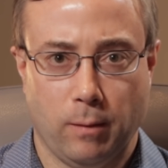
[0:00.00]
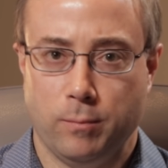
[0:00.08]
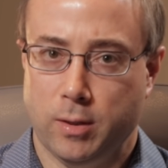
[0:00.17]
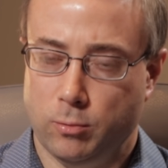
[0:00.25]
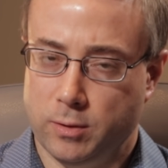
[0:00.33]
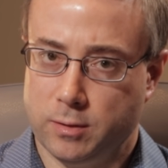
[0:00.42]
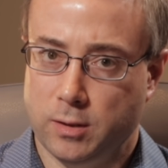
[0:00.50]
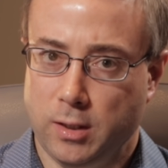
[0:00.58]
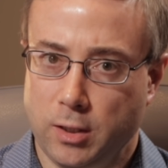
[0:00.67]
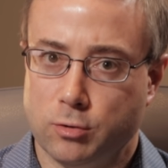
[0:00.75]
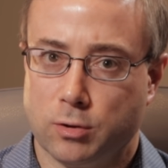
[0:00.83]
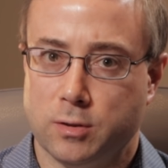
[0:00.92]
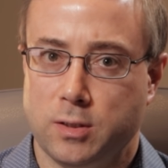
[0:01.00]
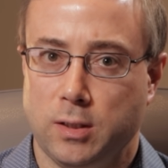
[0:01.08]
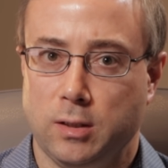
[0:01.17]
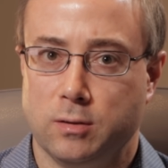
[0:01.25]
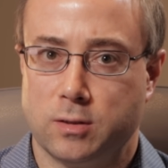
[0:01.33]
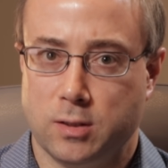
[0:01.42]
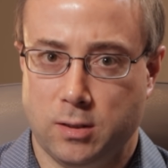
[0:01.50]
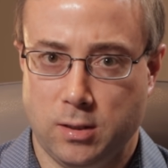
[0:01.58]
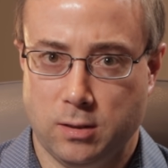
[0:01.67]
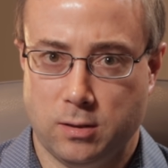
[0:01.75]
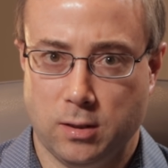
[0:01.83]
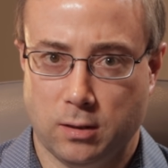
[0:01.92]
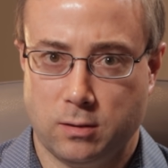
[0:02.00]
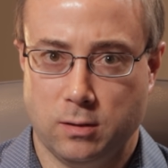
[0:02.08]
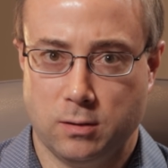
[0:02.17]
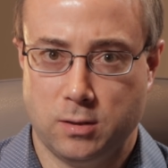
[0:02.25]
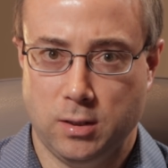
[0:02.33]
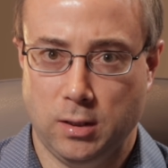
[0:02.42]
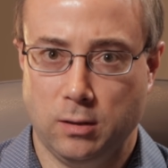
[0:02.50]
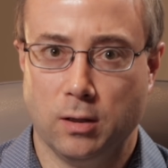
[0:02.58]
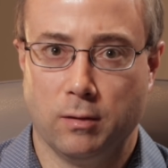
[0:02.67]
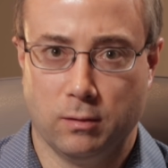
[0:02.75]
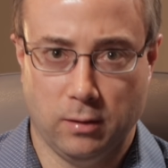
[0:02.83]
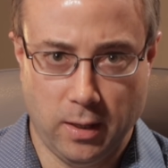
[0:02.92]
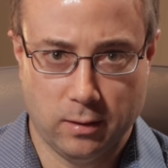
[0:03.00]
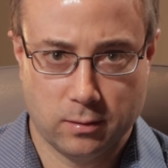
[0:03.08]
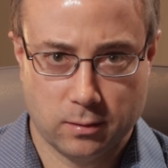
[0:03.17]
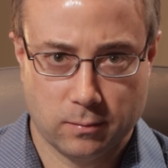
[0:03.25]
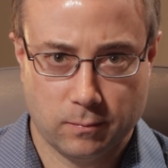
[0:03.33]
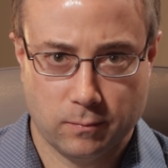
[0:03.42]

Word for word: But it was an interesting statistic to see nonetheless.